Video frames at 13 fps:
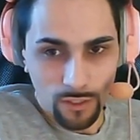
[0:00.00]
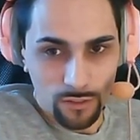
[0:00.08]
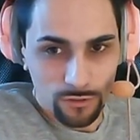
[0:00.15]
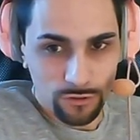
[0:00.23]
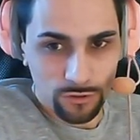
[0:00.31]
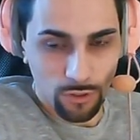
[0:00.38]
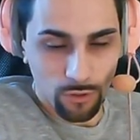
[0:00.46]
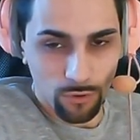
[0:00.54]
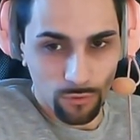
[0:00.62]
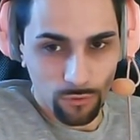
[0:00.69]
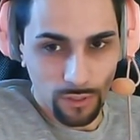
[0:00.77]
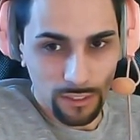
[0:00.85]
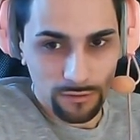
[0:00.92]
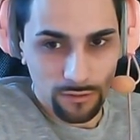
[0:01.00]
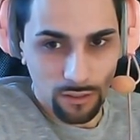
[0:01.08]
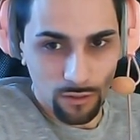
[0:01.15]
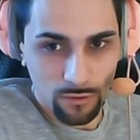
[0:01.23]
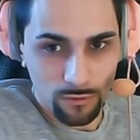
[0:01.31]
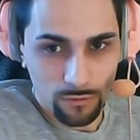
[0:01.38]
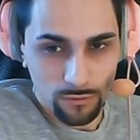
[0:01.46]
So right
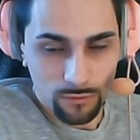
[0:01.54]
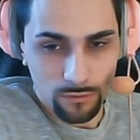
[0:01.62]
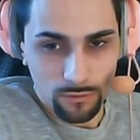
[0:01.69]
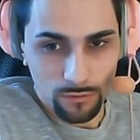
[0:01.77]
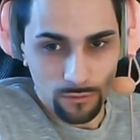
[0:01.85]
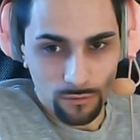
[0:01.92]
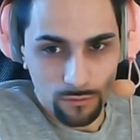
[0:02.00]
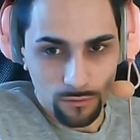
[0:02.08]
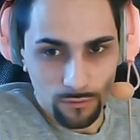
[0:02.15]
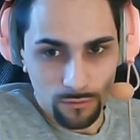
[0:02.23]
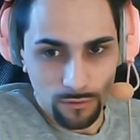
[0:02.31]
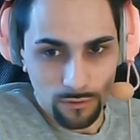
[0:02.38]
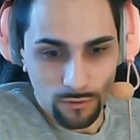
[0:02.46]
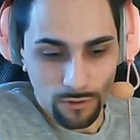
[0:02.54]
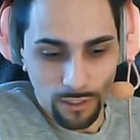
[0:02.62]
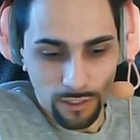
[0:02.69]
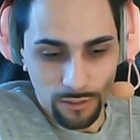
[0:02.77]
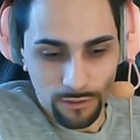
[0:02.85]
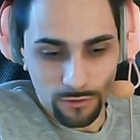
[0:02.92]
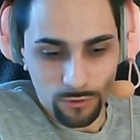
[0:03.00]
now, okay,
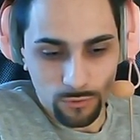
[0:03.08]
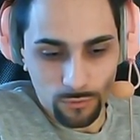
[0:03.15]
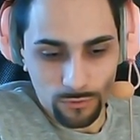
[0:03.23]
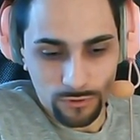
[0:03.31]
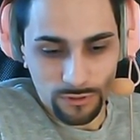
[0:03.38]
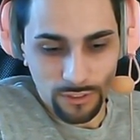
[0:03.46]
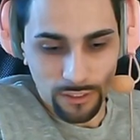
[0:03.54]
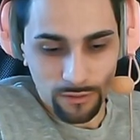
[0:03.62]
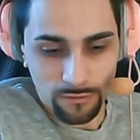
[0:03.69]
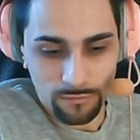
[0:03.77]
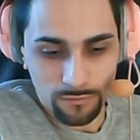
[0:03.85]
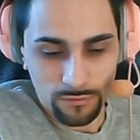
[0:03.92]
I need to do save